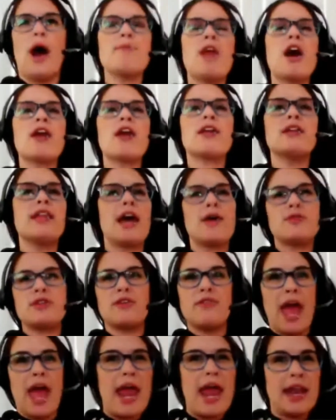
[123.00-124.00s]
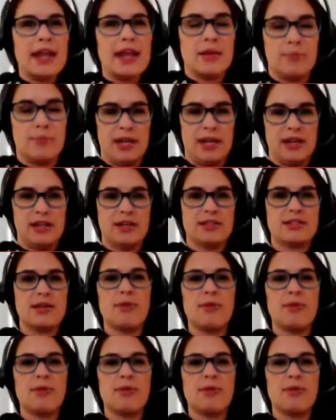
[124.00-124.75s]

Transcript: I'm not allowed to have any opinions.